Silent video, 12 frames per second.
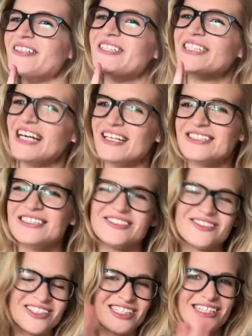or tell
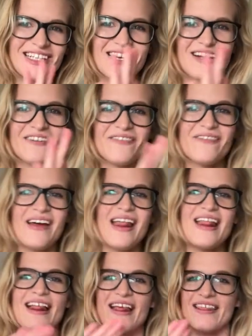you enough
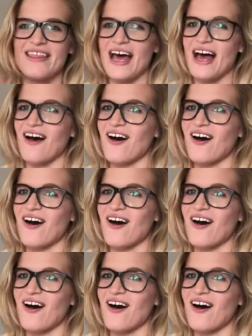that